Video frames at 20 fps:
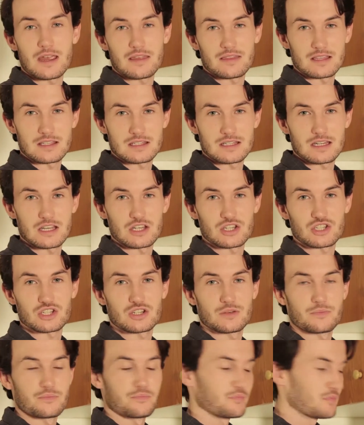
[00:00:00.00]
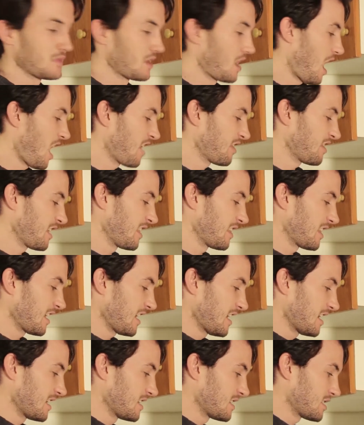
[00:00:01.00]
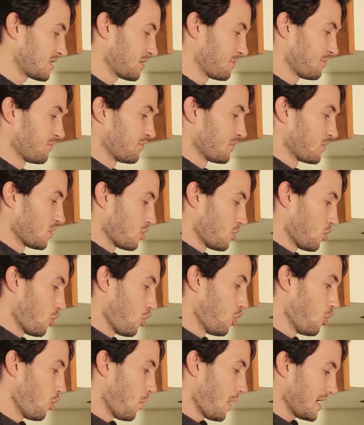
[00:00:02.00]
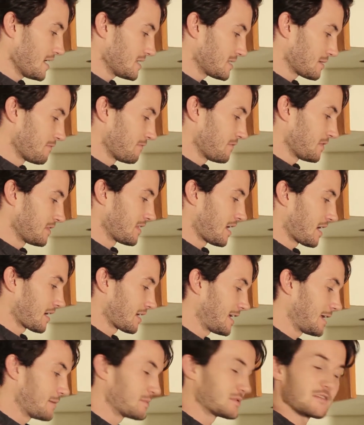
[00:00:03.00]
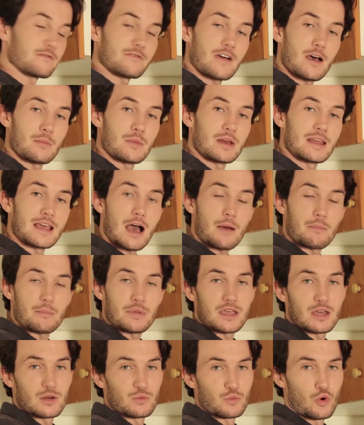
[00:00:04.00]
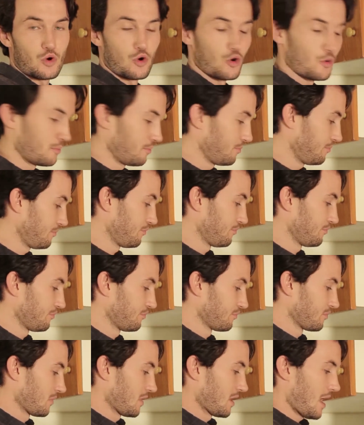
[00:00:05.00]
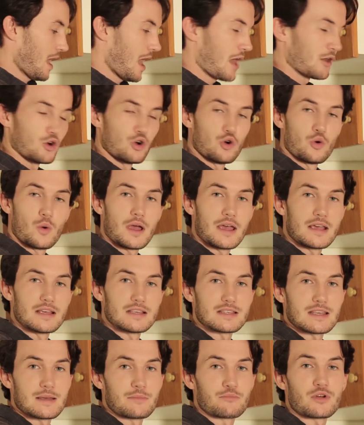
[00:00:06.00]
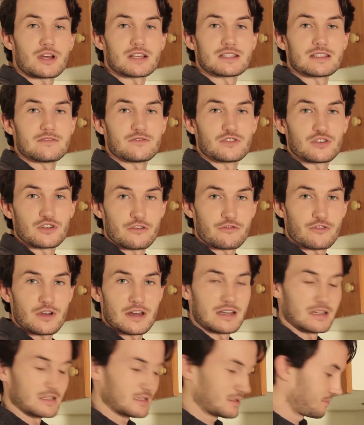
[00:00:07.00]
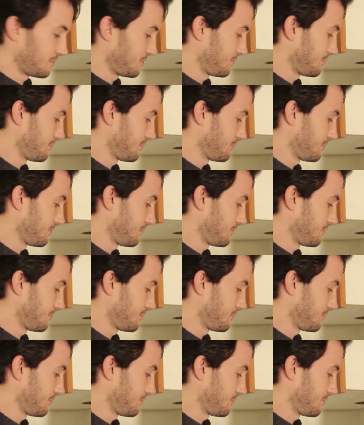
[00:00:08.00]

make this dish. I think that it's always something that keeps the family happy and warm and always impressive to your friends.